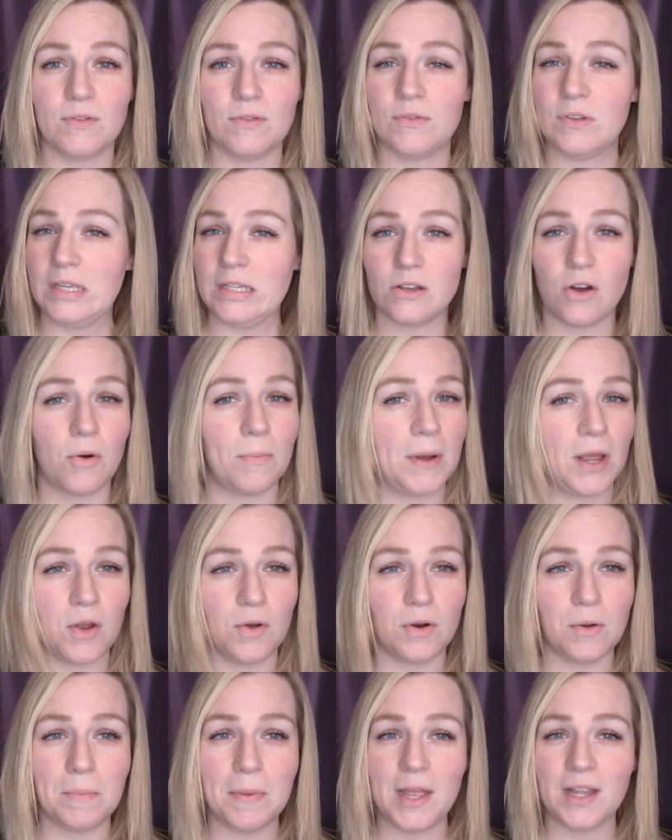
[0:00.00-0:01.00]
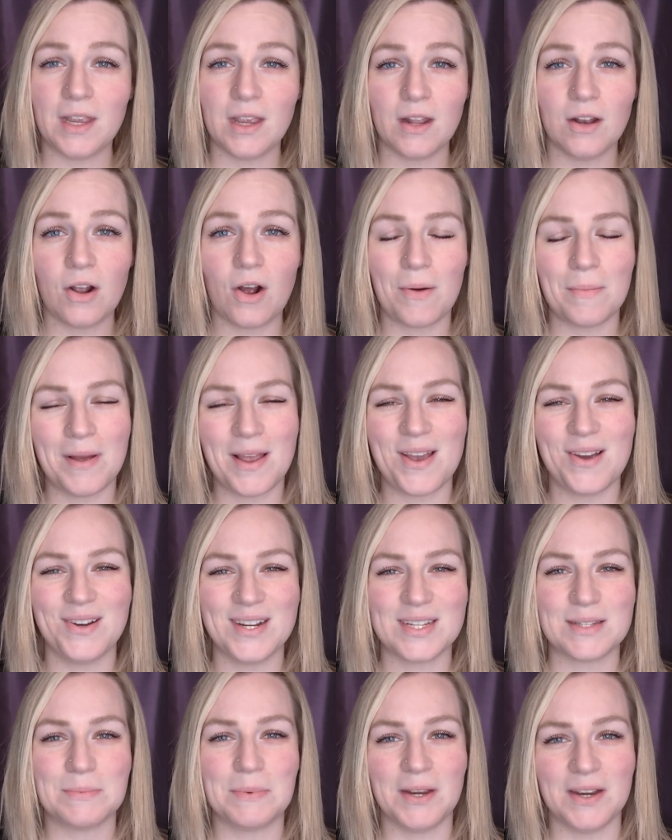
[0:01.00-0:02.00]
It's all my own opinion, all my own
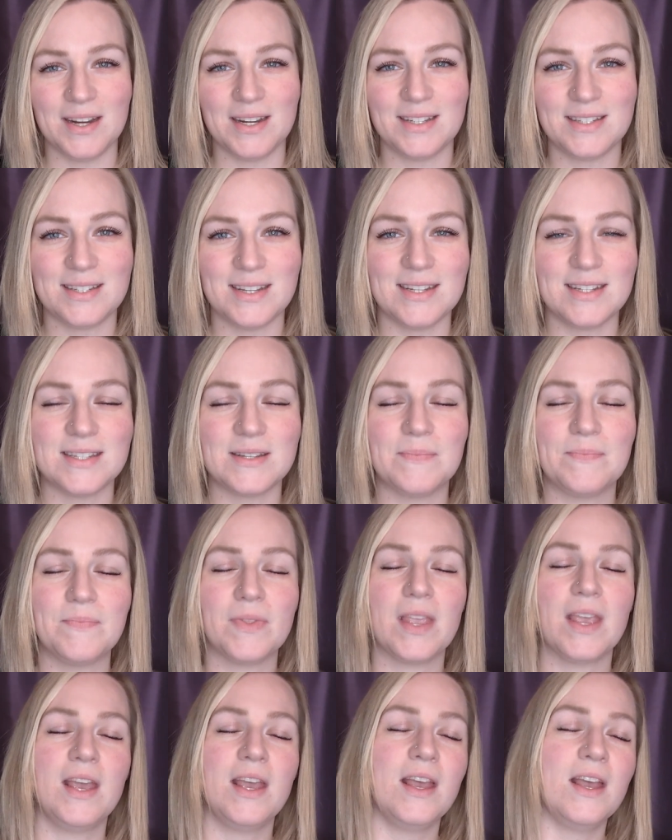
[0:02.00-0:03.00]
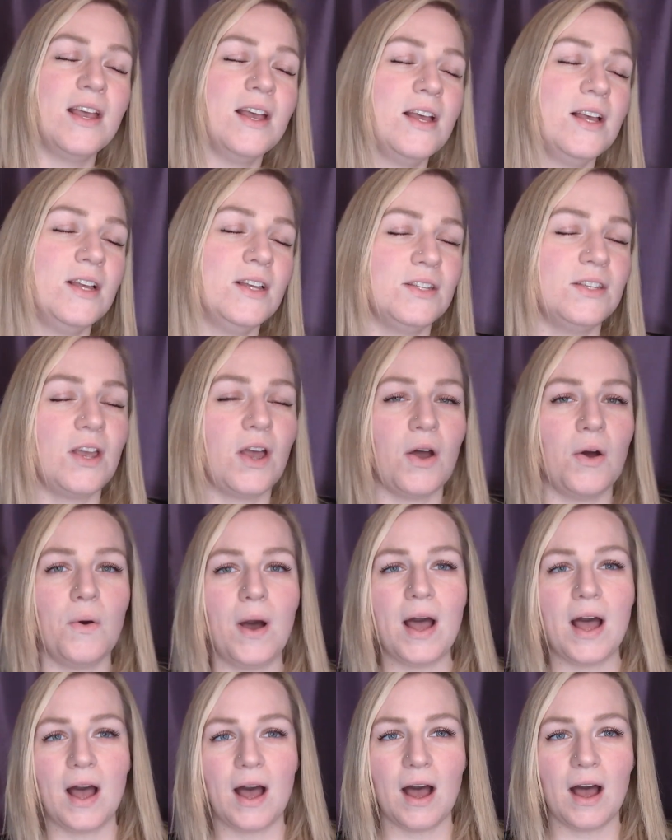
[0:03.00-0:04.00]
experiences. So,
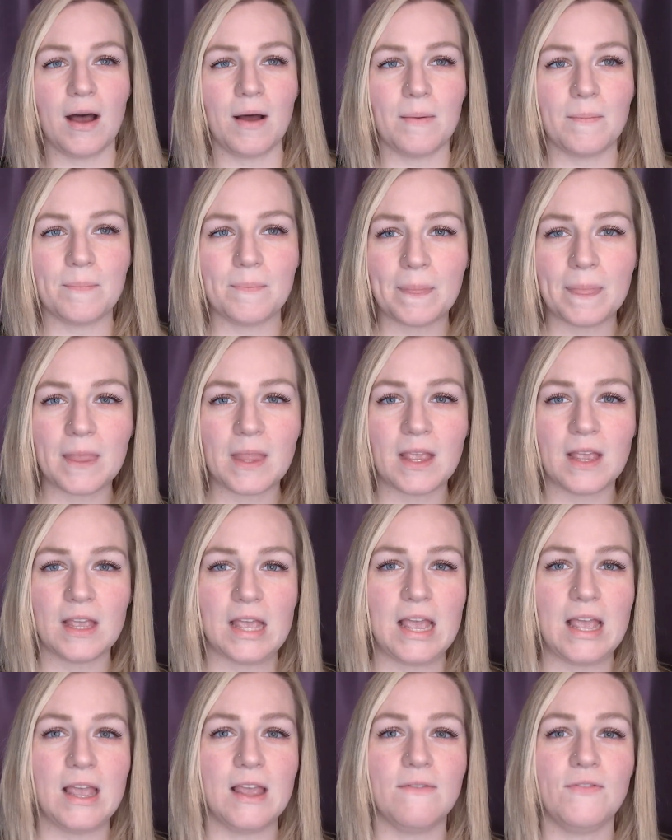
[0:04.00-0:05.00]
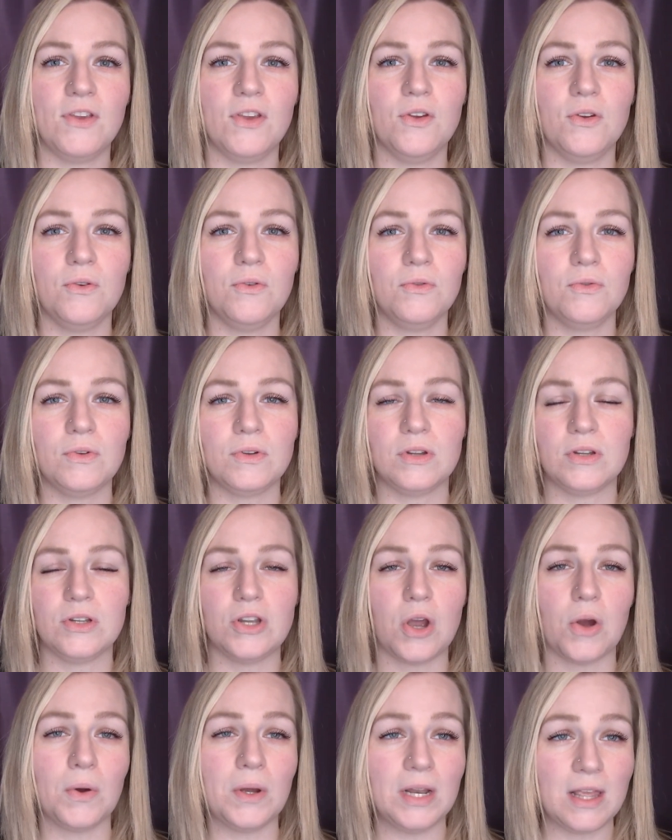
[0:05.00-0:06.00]
if you
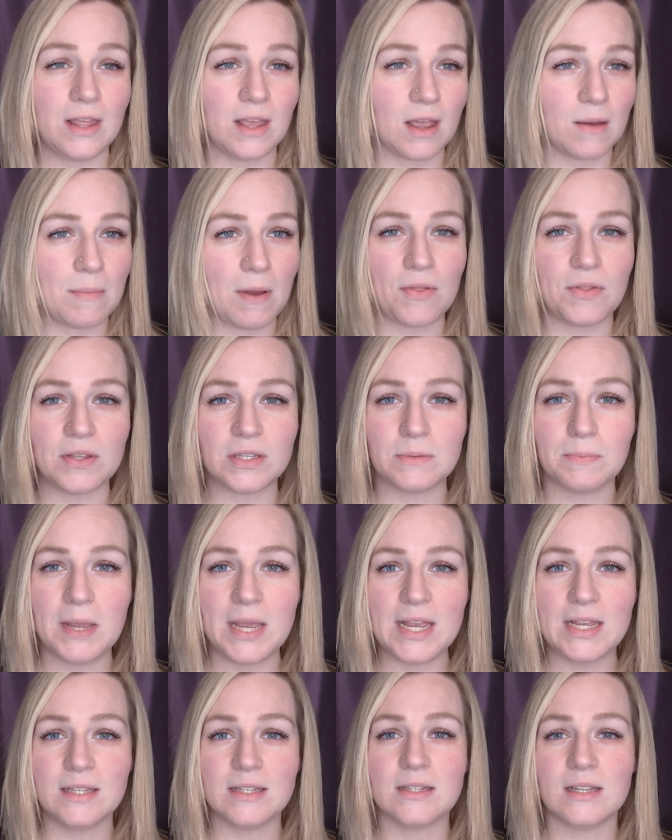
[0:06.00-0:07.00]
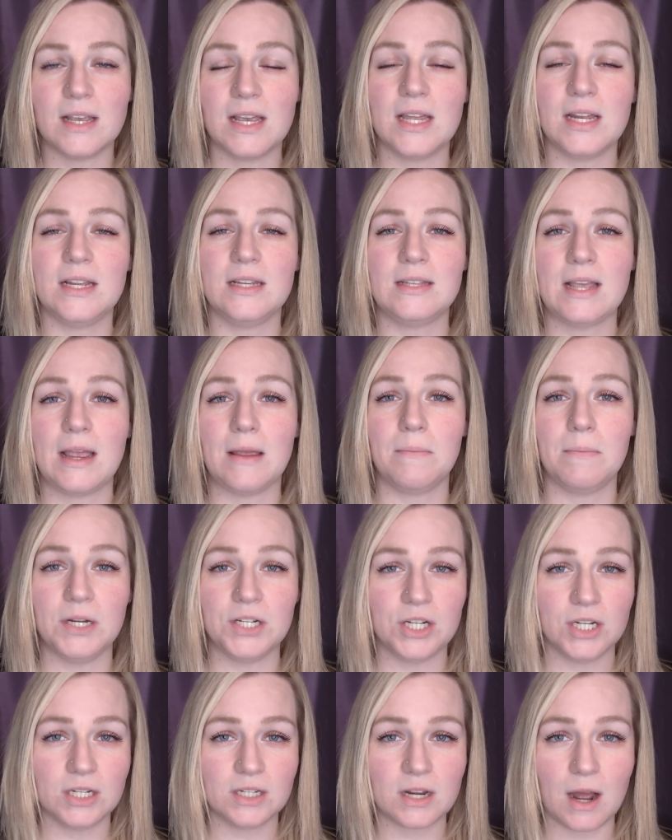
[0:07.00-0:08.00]
know anything about this piece, it is a
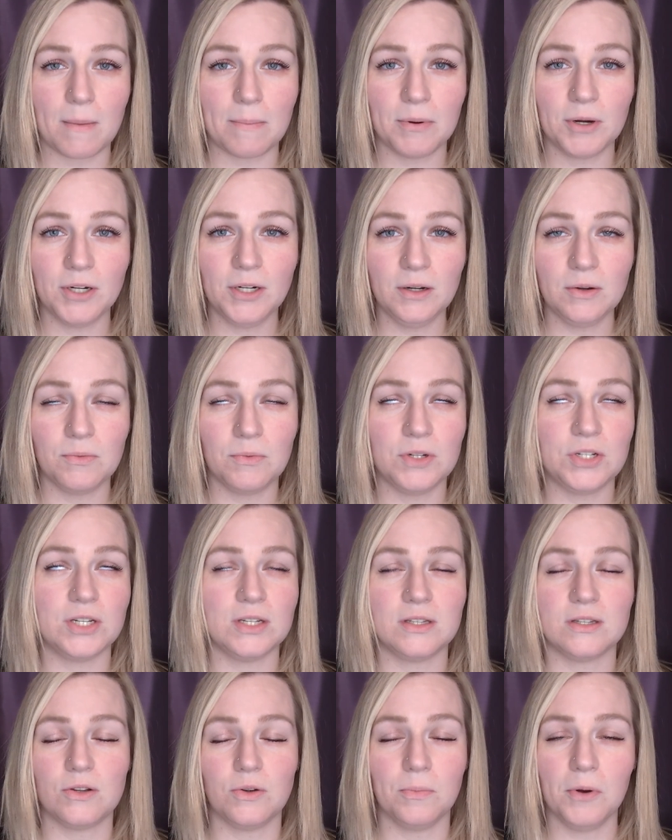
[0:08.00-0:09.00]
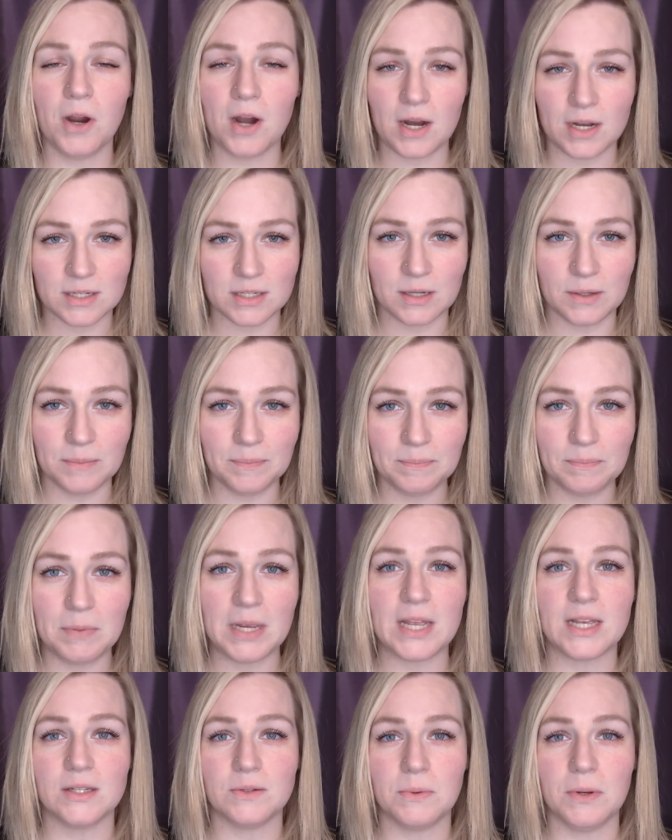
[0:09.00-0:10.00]
budget topper, which is super awesome
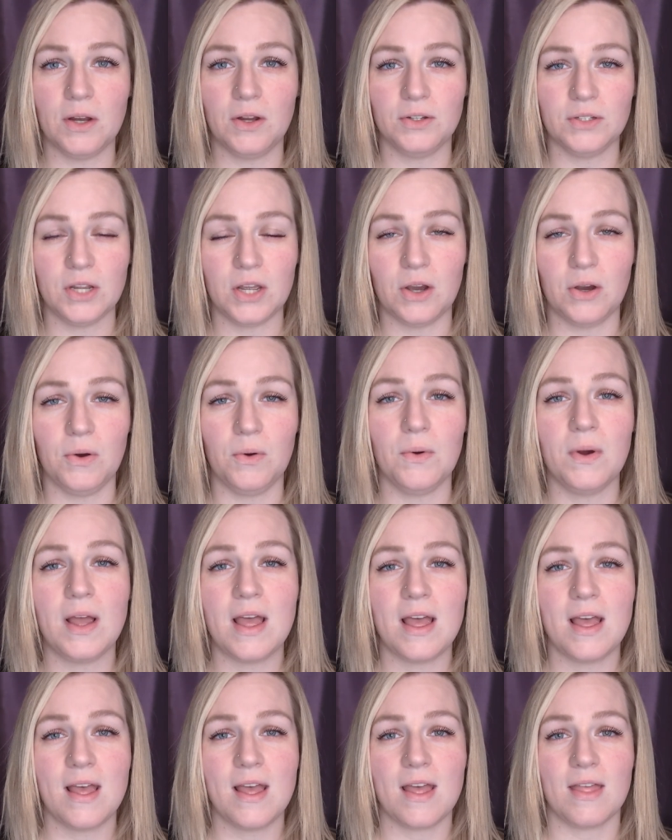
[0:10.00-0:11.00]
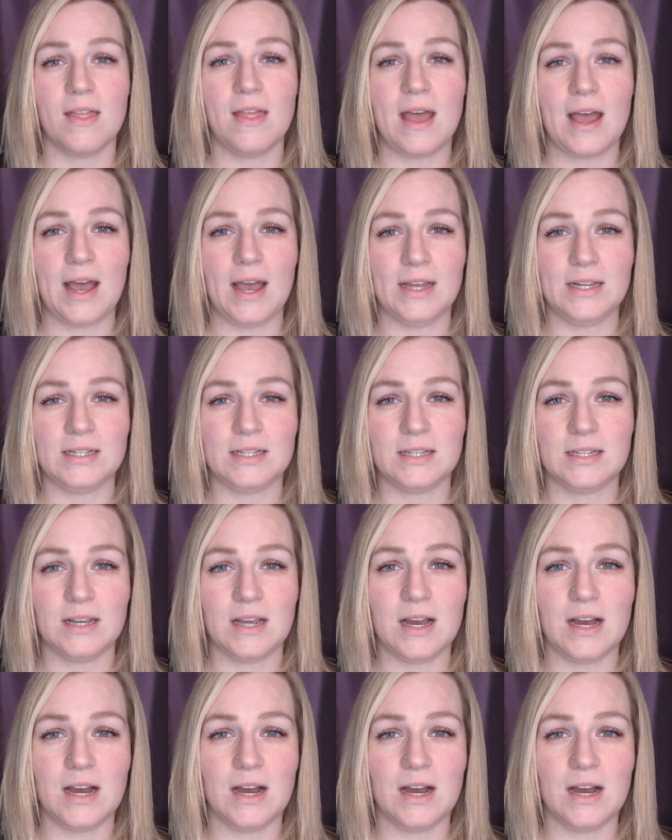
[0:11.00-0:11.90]
because we all know that